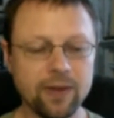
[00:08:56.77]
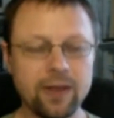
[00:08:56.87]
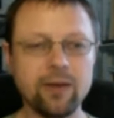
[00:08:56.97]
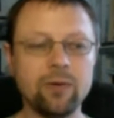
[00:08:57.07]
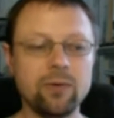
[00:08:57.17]

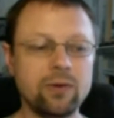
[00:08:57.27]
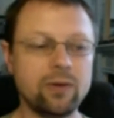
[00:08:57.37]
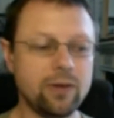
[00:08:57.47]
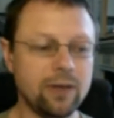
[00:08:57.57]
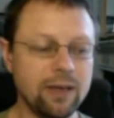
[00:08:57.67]
You
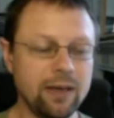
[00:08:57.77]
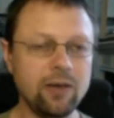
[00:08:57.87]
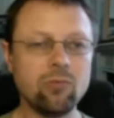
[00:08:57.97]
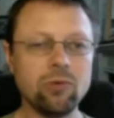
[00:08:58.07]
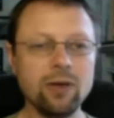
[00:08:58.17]

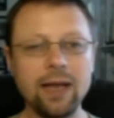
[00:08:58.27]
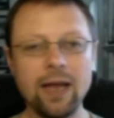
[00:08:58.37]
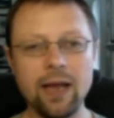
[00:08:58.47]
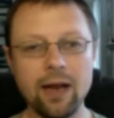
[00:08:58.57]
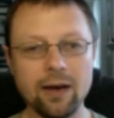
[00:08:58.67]
didn't really
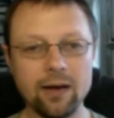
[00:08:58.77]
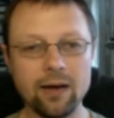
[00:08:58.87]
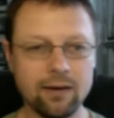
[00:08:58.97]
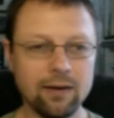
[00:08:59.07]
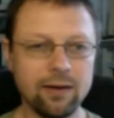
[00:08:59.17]

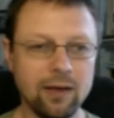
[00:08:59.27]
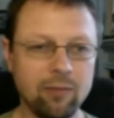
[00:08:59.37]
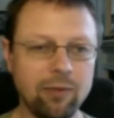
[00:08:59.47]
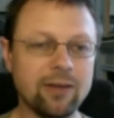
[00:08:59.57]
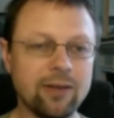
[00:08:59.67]
care
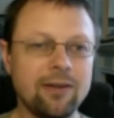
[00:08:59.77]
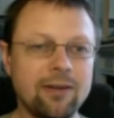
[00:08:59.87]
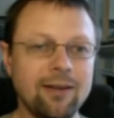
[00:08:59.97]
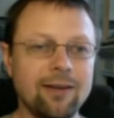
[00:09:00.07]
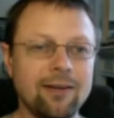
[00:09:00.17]
about
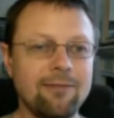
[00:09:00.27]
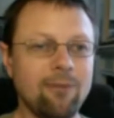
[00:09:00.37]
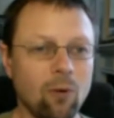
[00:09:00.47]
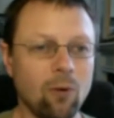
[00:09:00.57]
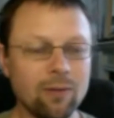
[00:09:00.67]
the
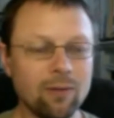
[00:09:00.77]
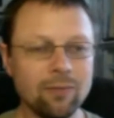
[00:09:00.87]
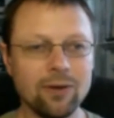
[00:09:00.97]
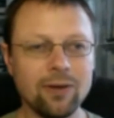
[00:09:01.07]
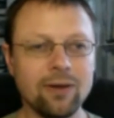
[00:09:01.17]
form
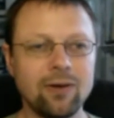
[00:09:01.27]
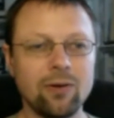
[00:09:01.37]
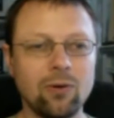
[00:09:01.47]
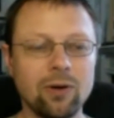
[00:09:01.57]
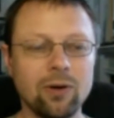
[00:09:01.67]

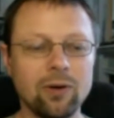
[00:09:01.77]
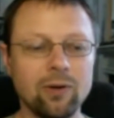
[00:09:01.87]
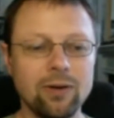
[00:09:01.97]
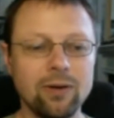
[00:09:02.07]
or